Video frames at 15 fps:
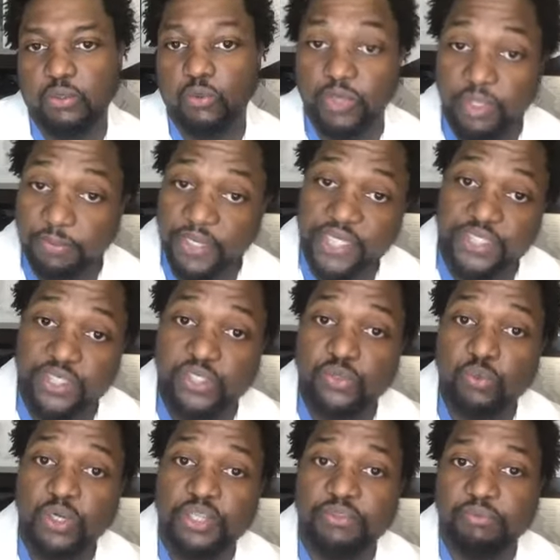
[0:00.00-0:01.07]
when a patient is
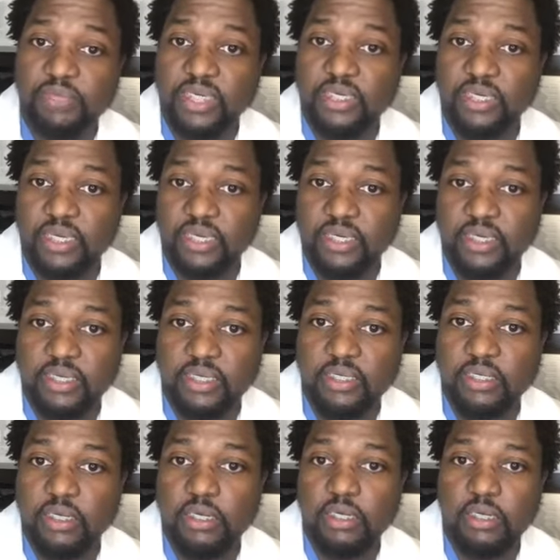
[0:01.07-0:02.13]
with me
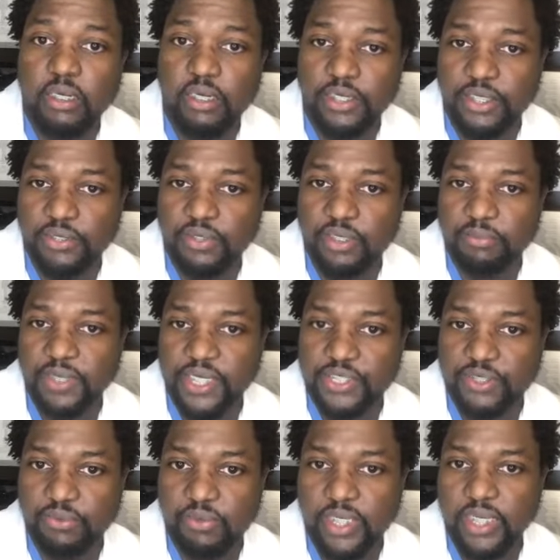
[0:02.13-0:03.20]
in acute
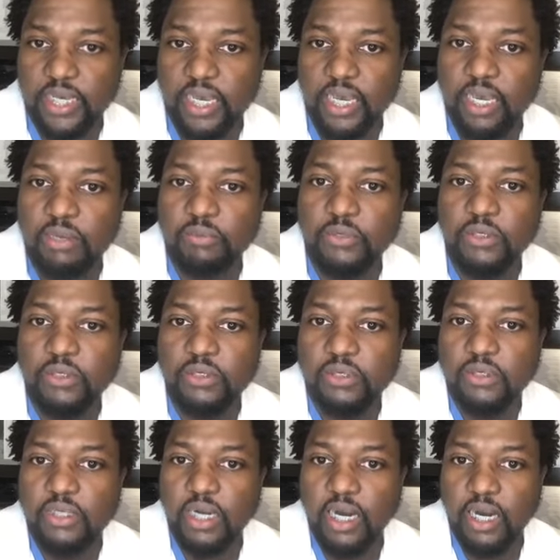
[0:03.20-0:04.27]
inpatient rehab,
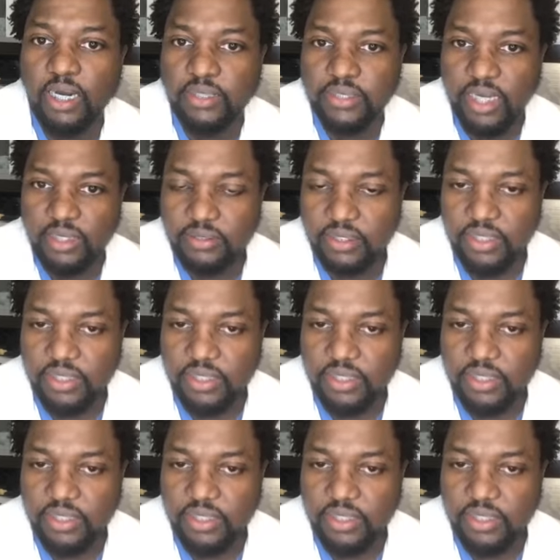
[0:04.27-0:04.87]
Dr.